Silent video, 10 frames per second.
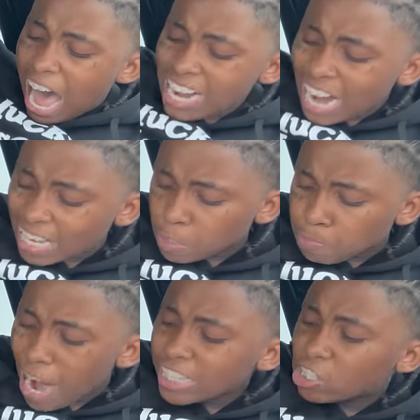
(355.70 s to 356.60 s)
I'm I
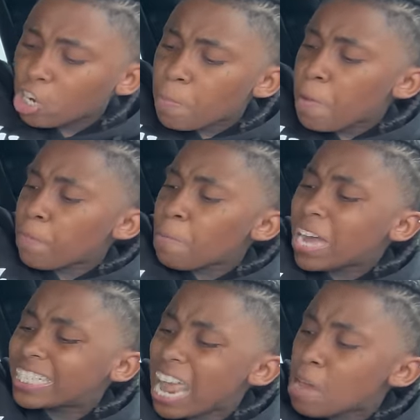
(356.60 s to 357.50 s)
got Sprite dripping
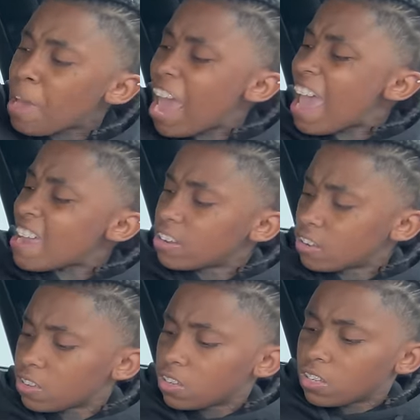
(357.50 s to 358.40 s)
from my damn
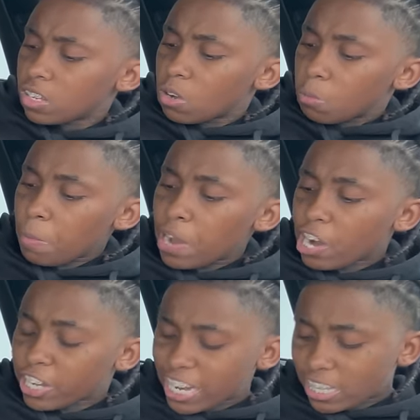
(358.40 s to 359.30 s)
head. I'm so
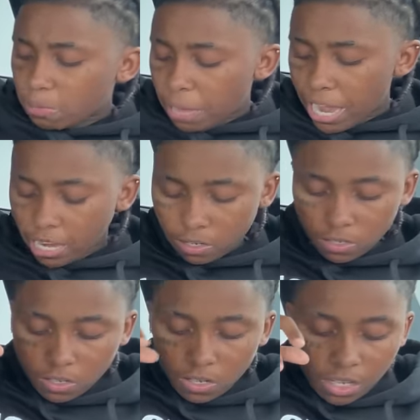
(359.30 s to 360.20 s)
here, sorry. get the
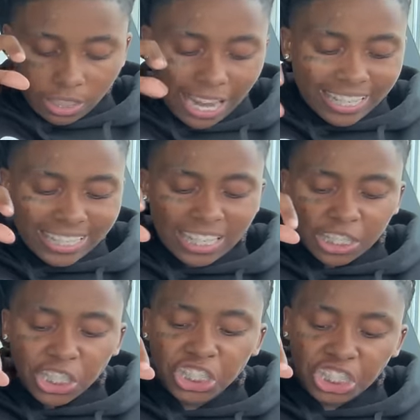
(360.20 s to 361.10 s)
babe. Like I'm this sorry. is